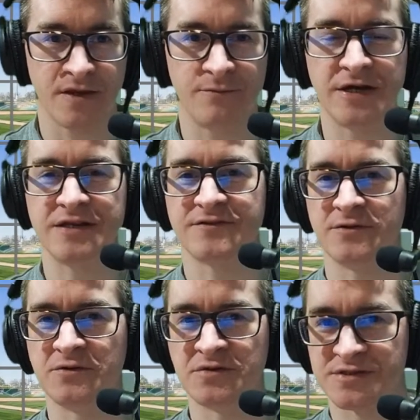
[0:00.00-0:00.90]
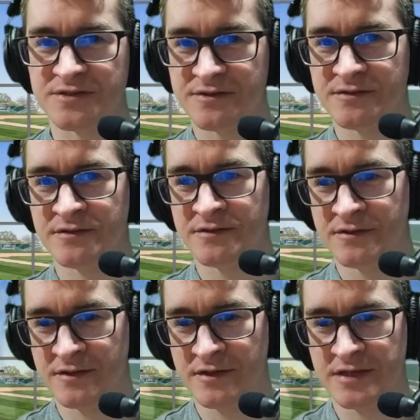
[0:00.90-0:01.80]
But of course,
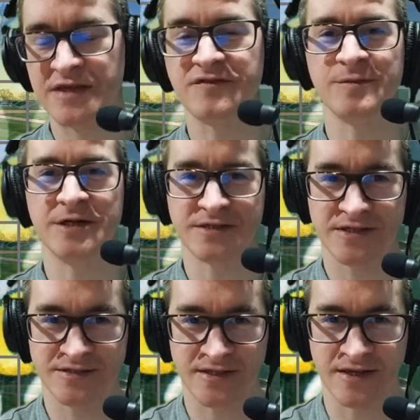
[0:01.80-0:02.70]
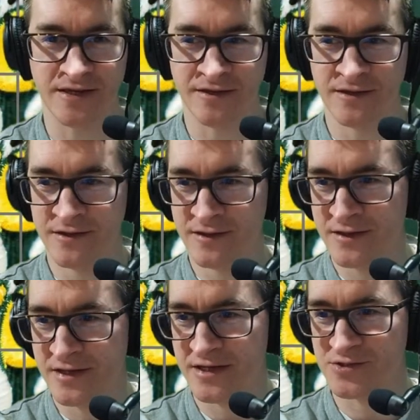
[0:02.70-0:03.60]
never mind yesterday.
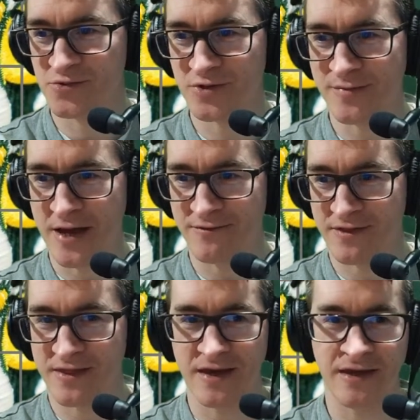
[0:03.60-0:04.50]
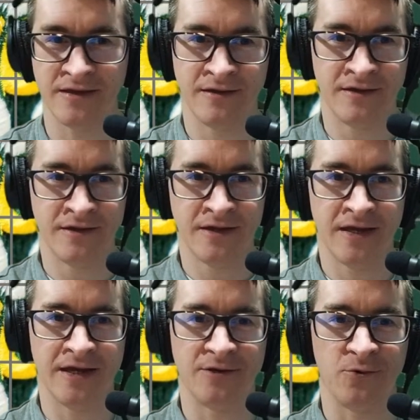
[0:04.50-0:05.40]
It's all about today
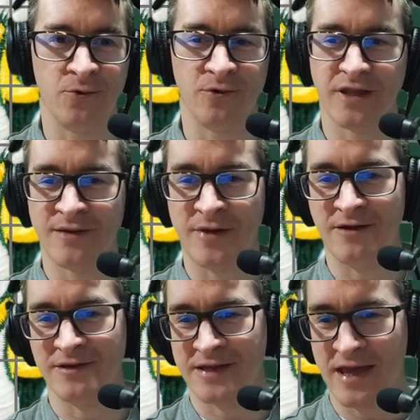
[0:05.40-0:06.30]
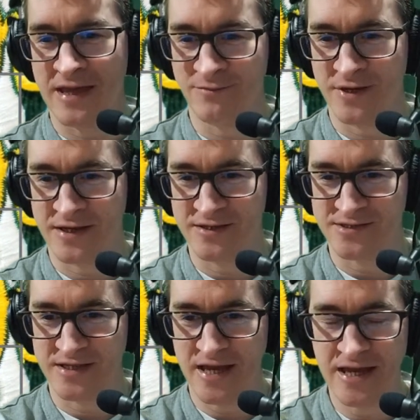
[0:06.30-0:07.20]
and all about the game
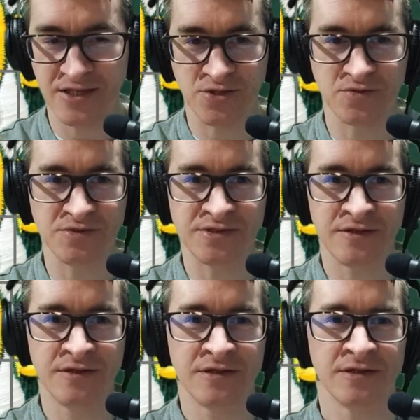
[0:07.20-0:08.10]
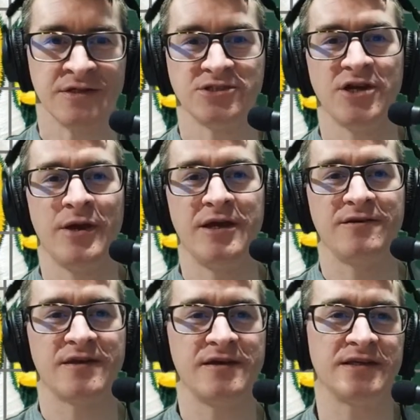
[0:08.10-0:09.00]
against the Angels. Shohei
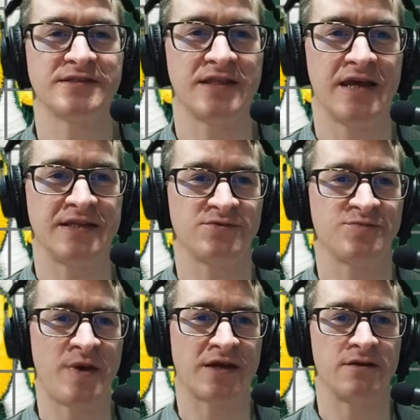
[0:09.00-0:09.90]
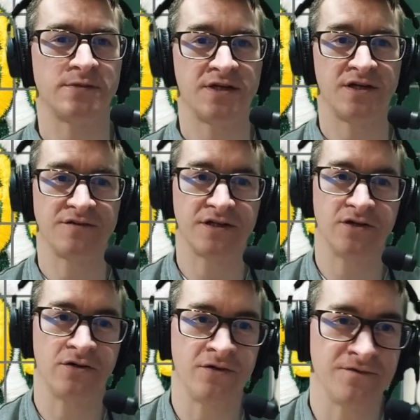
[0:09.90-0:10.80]
Ohtani is there. This was Matt Kawahara
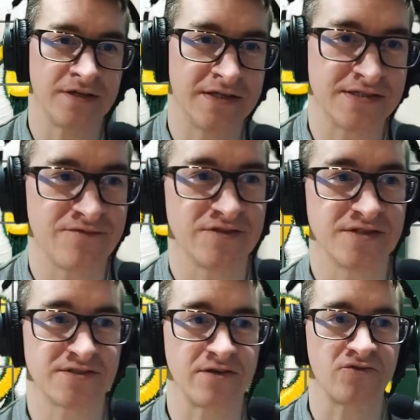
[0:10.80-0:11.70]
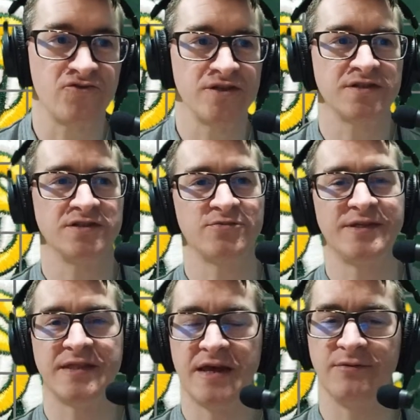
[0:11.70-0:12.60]
of the San Francisco Chronicle
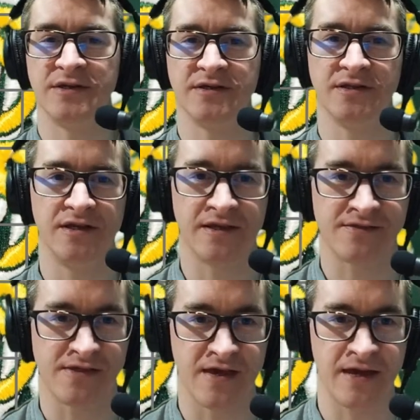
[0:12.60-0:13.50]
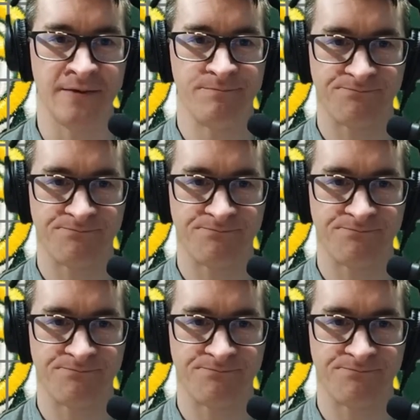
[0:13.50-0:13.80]
tweeted out a little earlier today.